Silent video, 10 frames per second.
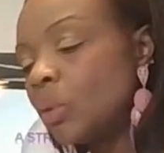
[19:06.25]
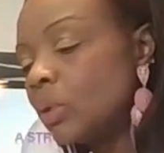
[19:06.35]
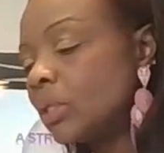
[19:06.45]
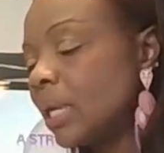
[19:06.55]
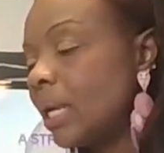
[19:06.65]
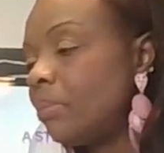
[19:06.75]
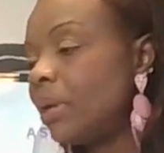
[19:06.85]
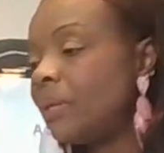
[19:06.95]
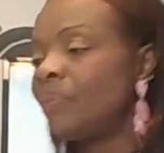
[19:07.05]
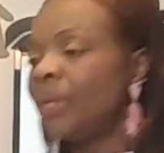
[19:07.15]
full time,
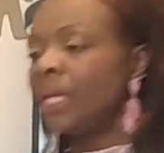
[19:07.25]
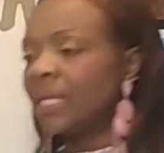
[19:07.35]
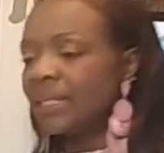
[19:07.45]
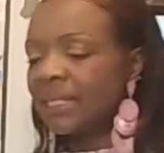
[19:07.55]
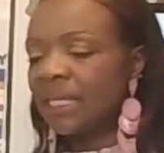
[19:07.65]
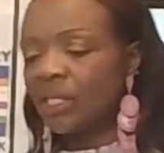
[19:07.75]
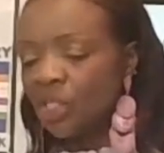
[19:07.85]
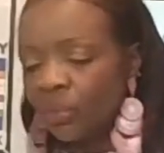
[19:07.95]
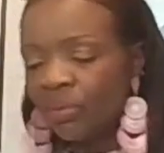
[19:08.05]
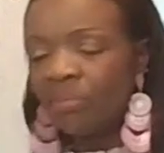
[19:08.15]
but continue
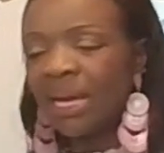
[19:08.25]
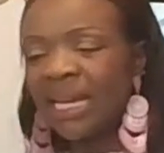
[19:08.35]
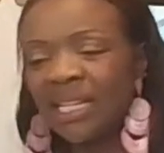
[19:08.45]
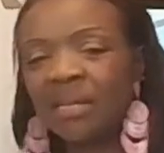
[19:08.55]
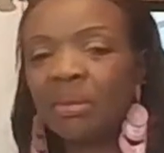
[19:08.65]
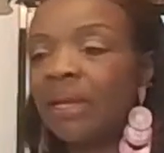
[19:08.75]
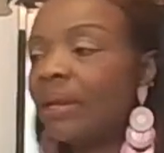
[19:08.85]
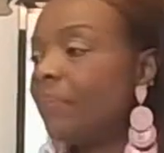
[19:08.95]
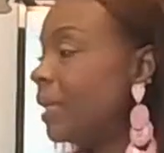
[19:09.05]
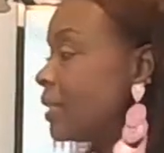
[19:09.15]
to remind them.
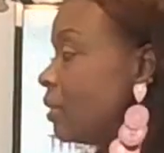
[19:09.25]
And plus,